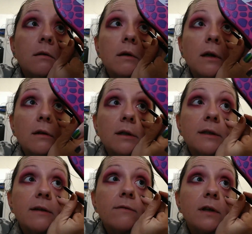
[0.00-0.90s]
So now
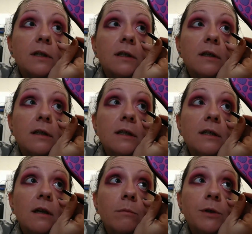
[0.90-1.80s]
let's give this
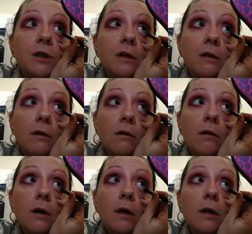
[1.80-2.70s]
consumption
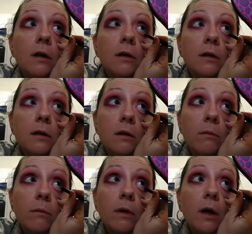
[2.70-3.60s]
look
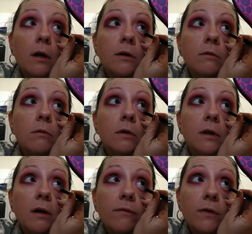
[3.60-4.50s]
some actual
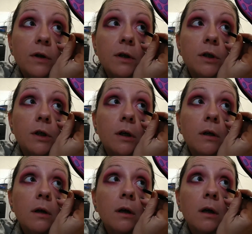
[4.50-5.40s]

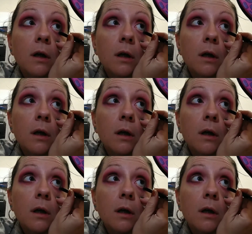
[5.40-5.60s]
definition